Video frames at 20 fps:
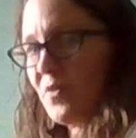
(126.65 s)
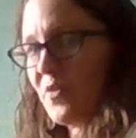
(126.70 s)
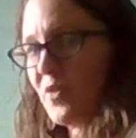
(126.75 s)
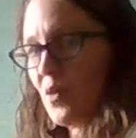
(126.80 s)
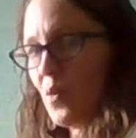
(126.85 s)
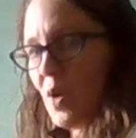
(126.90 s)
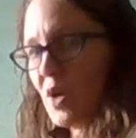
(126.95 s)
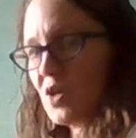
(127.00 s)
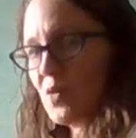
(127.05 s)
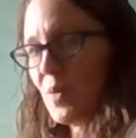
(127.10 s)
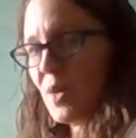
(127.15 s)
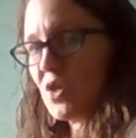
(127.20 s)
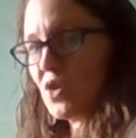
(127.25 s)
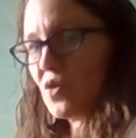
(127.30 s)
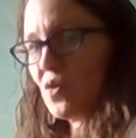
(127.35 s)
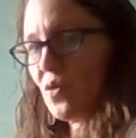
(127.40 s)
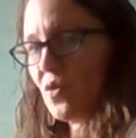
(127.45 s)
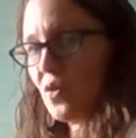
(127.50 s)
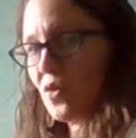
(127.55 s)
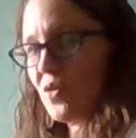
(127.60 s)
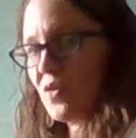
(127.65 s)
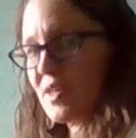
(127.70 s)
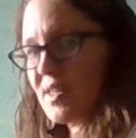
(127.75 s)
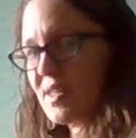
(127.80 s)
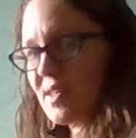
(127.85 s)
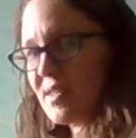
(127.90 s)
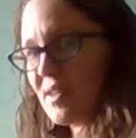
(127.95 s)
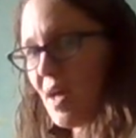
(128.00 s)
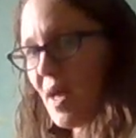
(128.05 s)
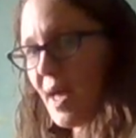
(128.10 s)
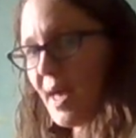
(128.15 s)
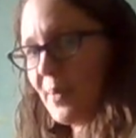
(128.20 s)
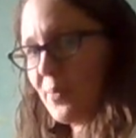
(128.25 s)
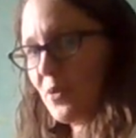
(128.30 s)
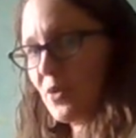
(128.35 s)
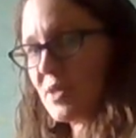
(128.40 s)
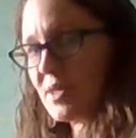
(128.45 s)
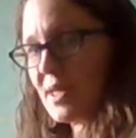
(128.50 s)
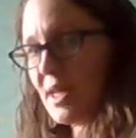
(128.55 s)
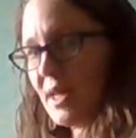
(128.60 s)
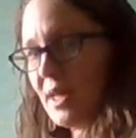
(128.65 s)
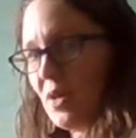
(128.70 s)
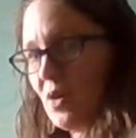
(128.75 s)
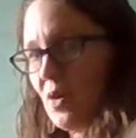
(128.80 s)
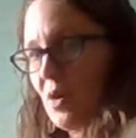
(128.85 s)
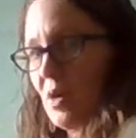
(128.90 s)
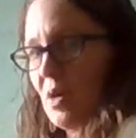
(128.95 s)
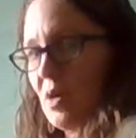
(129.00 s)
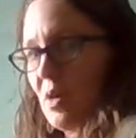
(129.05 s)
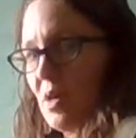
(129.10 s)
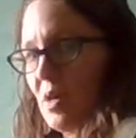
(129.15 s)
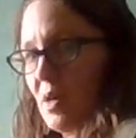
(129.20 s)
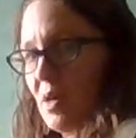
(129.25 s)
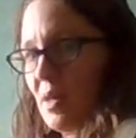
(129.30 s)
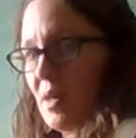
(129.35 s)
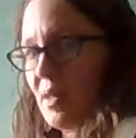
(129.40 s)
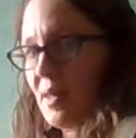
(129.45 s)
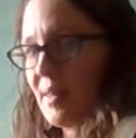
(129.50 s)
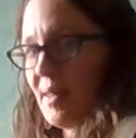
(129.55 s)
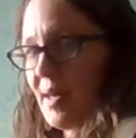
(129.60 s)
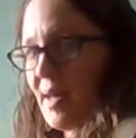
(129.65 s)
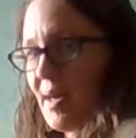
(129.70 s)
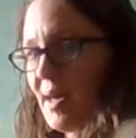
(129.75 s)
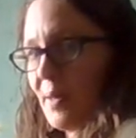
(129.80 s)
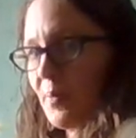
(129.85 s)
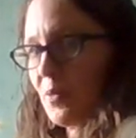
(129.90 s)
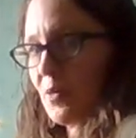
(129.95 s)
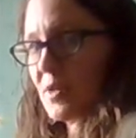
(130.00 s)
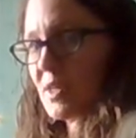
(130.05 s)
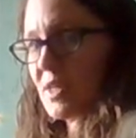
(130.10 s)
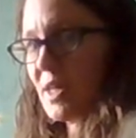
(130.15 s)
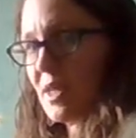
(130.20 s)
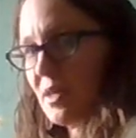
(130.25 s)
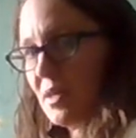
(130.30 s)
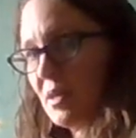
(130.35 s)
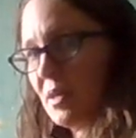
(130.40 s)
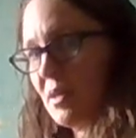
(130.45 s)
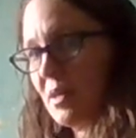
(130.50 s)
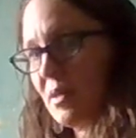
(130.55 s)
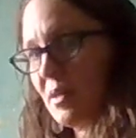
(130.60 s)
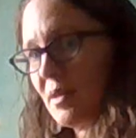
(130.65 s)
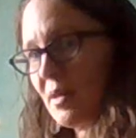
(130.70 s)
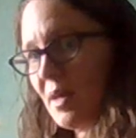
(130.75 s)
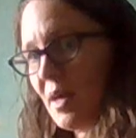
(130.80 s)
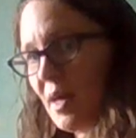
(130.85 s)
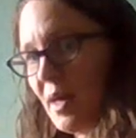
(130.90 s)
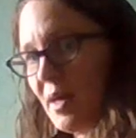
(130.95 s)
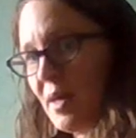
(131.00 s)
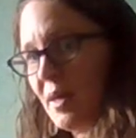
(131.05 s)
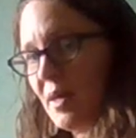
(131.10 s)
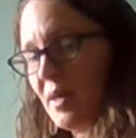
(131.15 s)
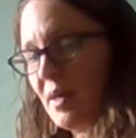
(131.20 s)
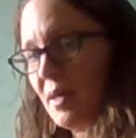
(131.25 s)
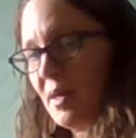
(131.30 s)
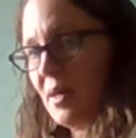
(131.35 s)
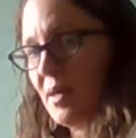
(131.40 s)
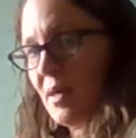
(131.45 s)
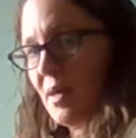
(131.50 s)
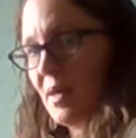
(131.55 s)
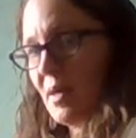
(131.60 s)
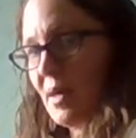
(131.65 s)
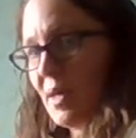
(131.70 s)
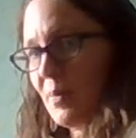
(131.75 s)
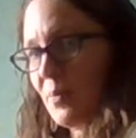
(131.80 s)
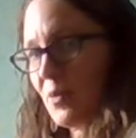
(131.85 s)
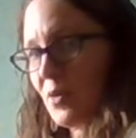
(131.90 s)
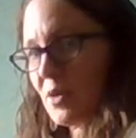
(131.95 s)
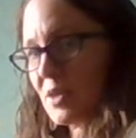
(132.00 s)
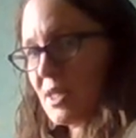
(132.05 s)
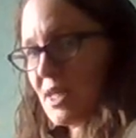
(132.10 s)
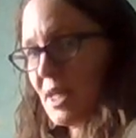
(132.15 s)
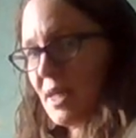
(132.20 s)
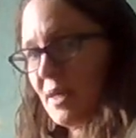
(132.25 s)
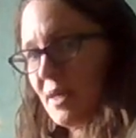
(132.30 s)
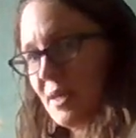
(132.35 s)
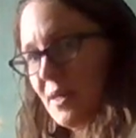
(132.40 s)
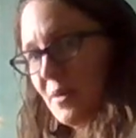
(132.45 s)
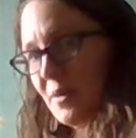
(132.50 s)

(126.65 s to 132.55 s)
If you watch my shoulder, this is not hyperextending, that hyperextend, not hyperextend.